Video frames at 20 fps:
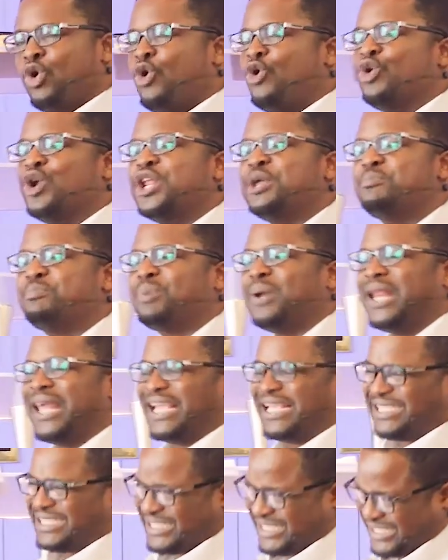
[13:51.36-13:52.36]
in his holy
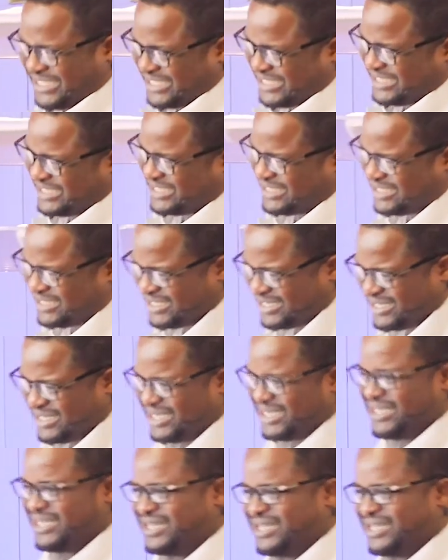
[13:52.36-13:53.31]
place?